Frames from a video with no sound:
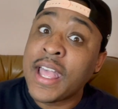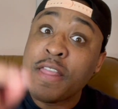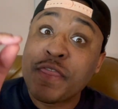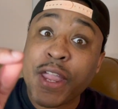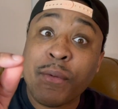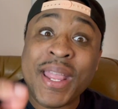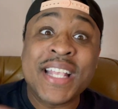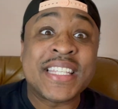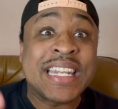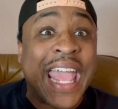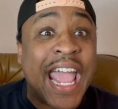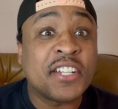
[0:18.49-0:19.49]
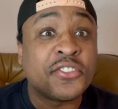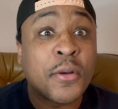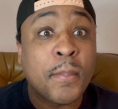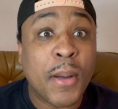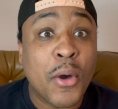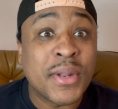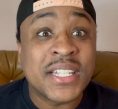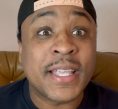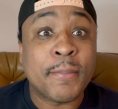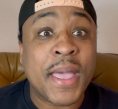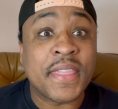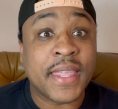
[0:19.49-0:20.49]
there is an extra bonus
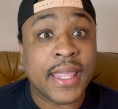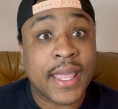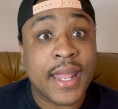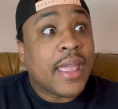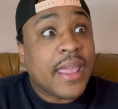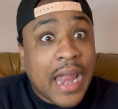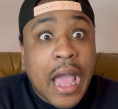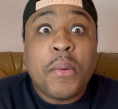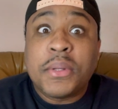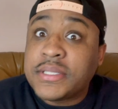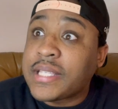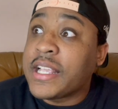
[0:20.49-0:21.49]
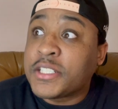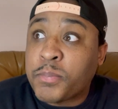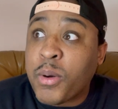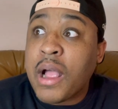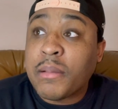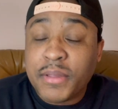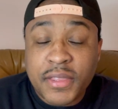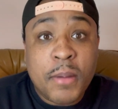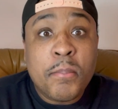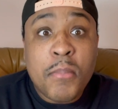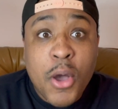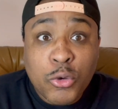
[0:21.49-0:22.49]
tip at the end, and I would say it's probably the
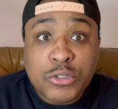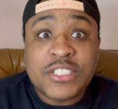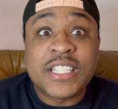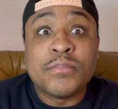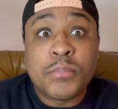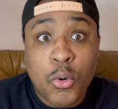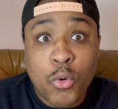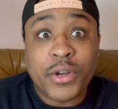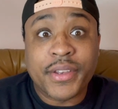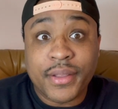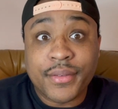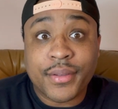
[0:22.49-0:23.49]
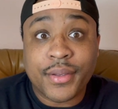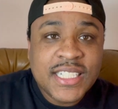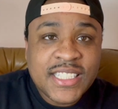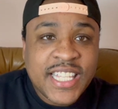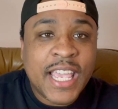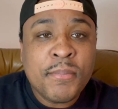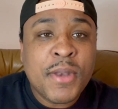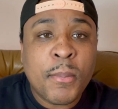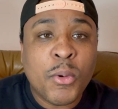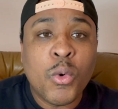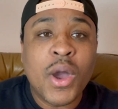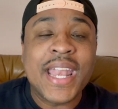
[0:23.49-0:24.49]
most important. Tip
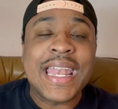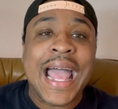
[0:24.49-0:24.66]
number 1,